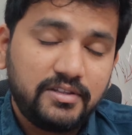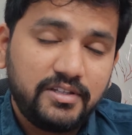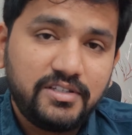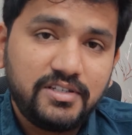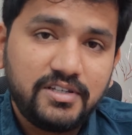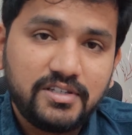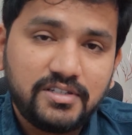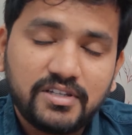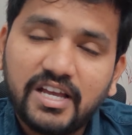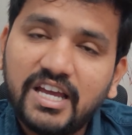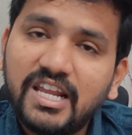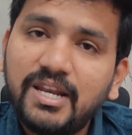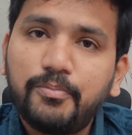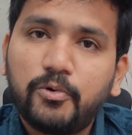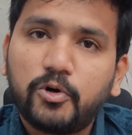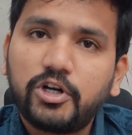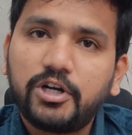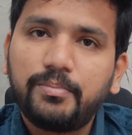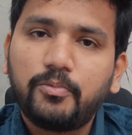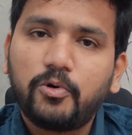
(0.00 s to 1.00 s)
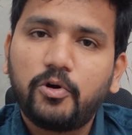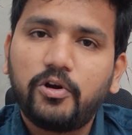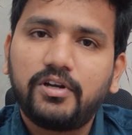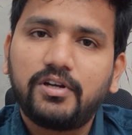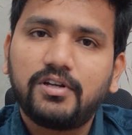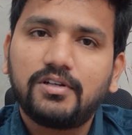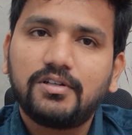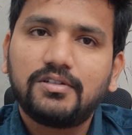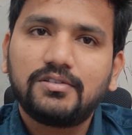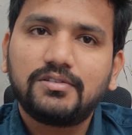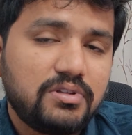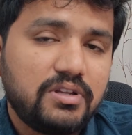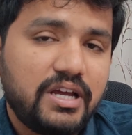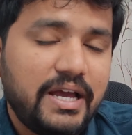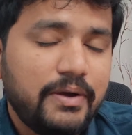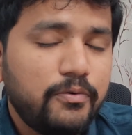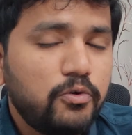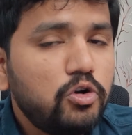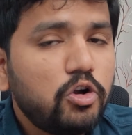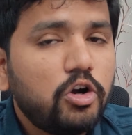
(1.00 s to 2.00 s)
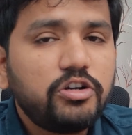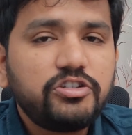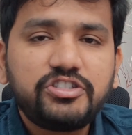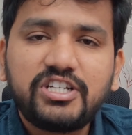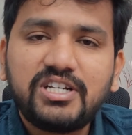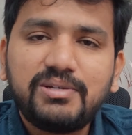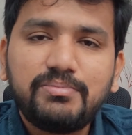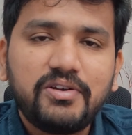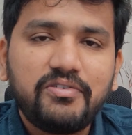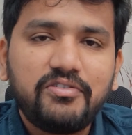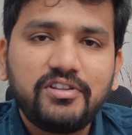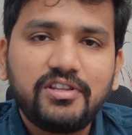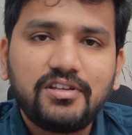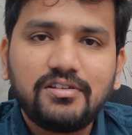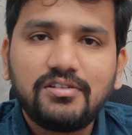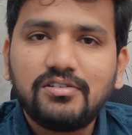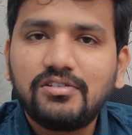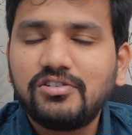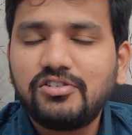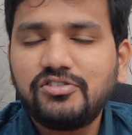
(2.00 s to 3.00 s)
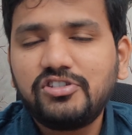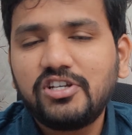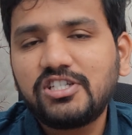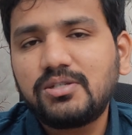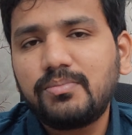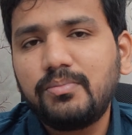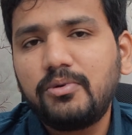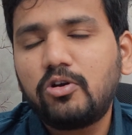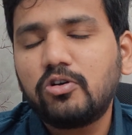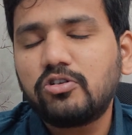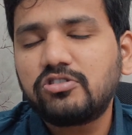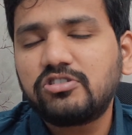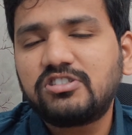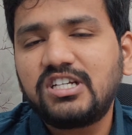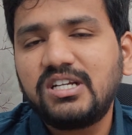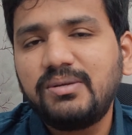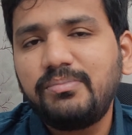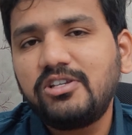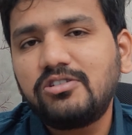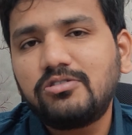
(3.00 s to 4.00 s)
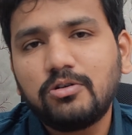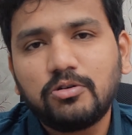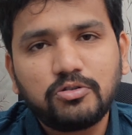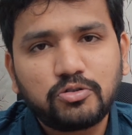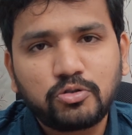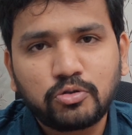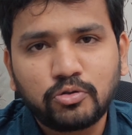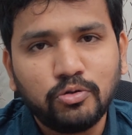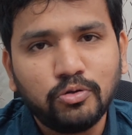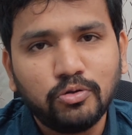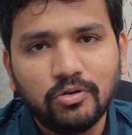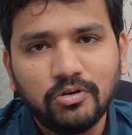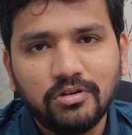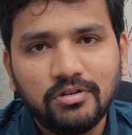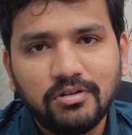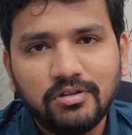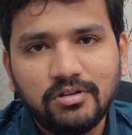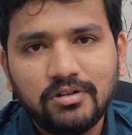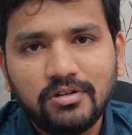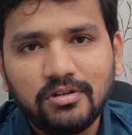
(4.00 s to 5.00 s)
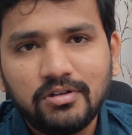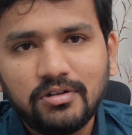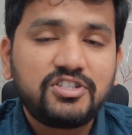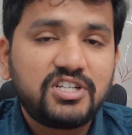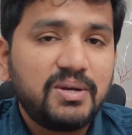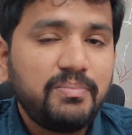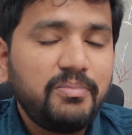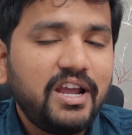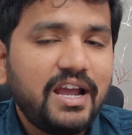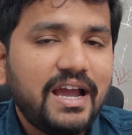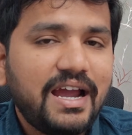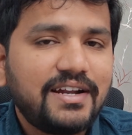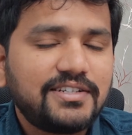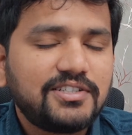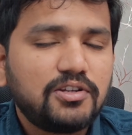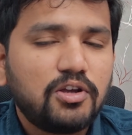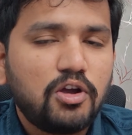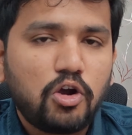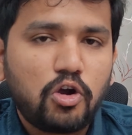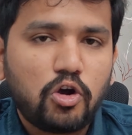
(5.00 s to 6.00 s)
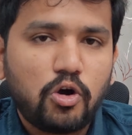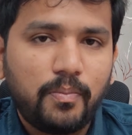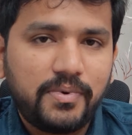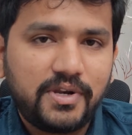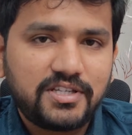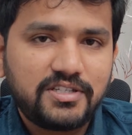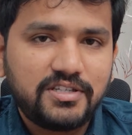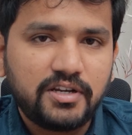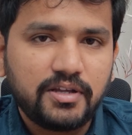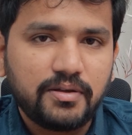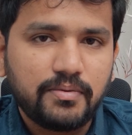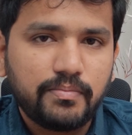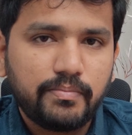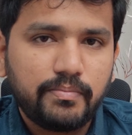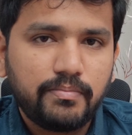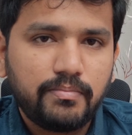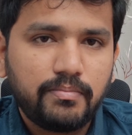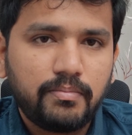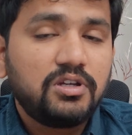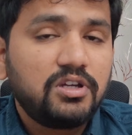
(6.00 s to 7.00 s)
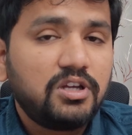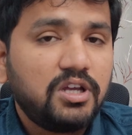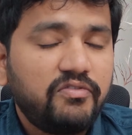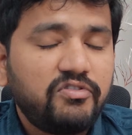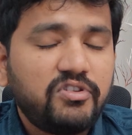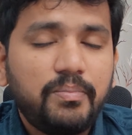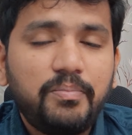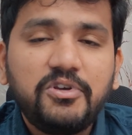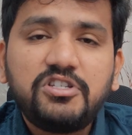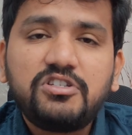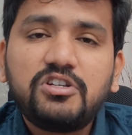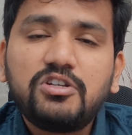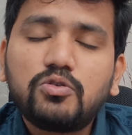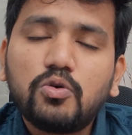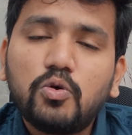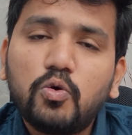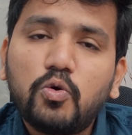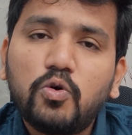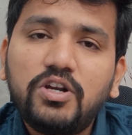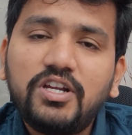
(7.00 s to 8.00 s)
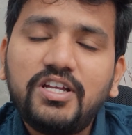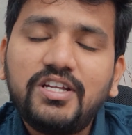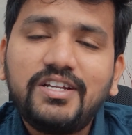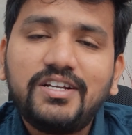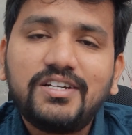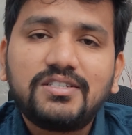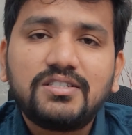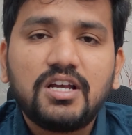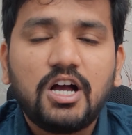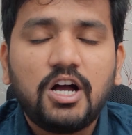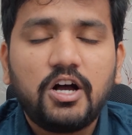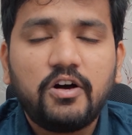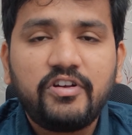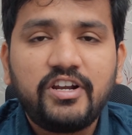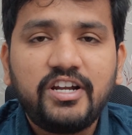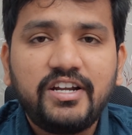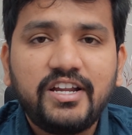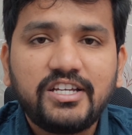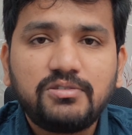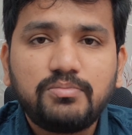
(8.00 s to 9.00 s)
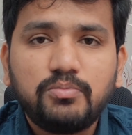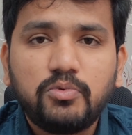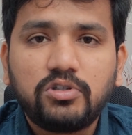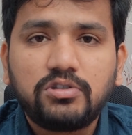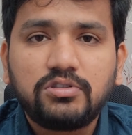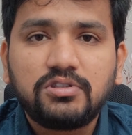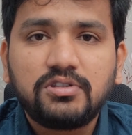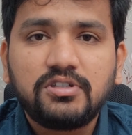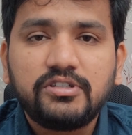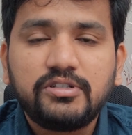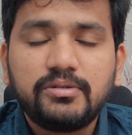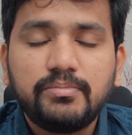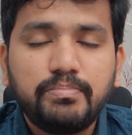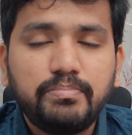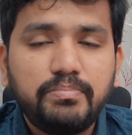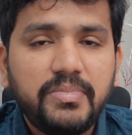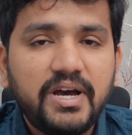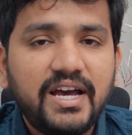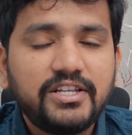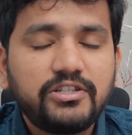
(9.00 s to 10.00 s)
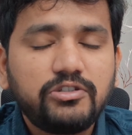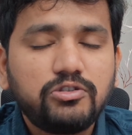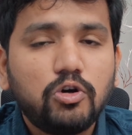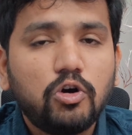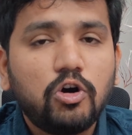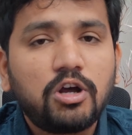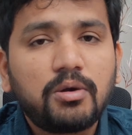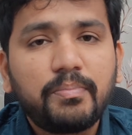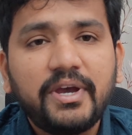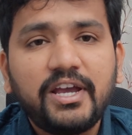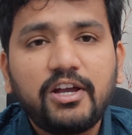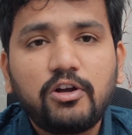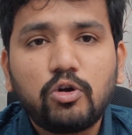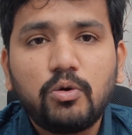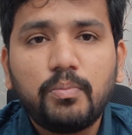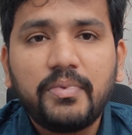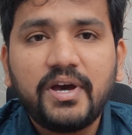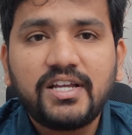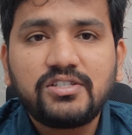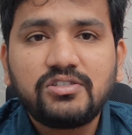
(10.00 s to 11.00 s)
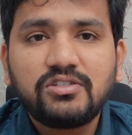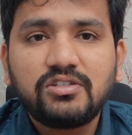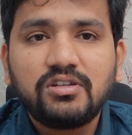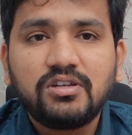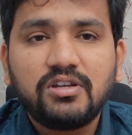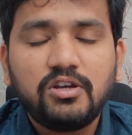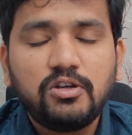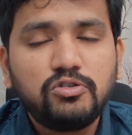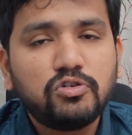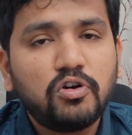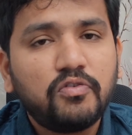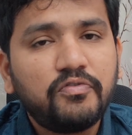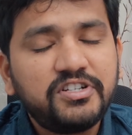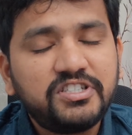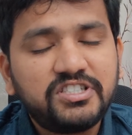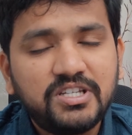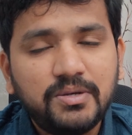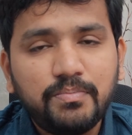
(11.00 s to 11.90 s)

This is an important point. I would not stream everything just because streaming sounds cool. Streaming adds complexity. If the business only needs hourly dashboards, batch or micro batch is often